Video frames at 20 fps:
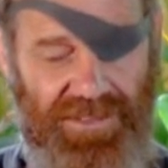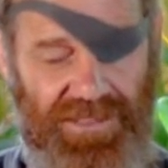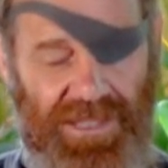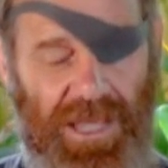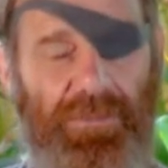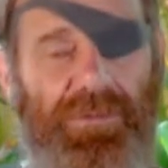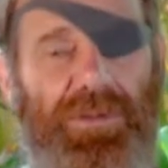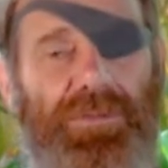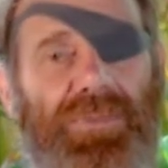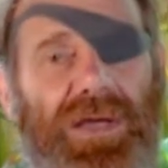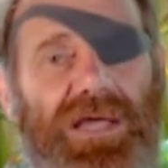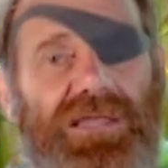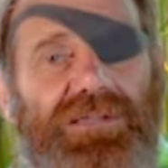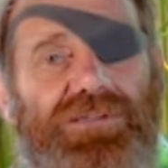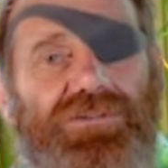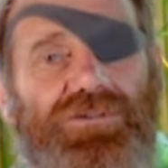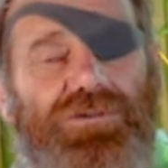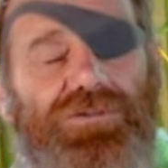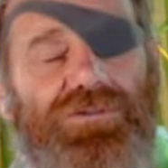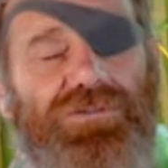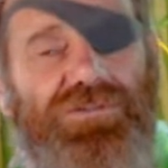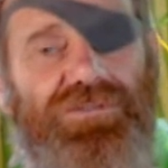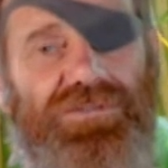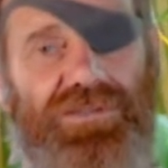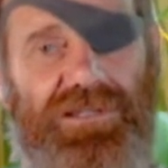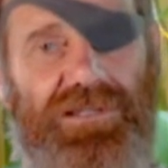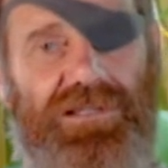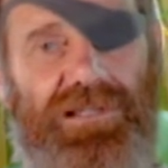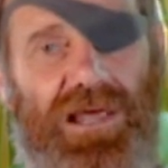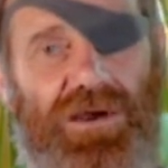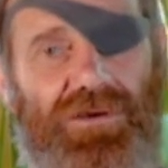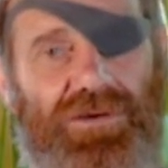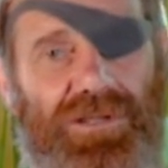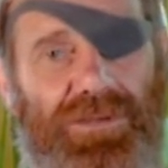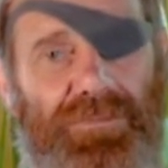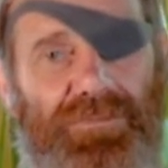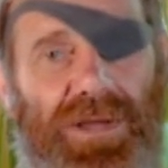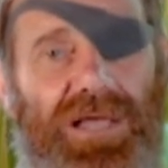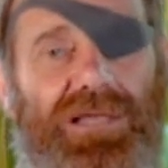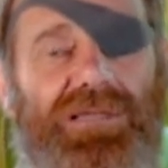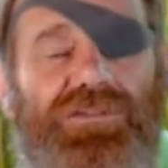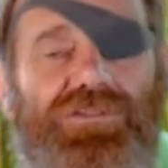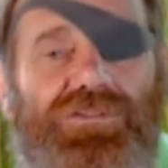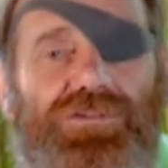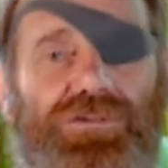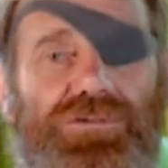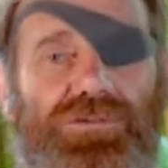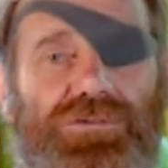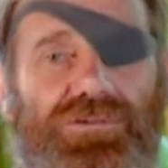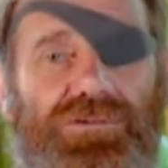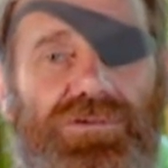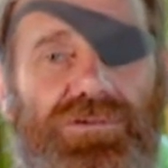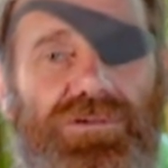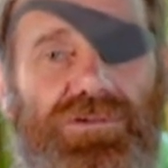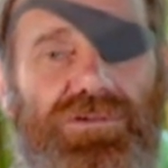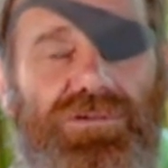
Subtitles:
coming back into singularity, back into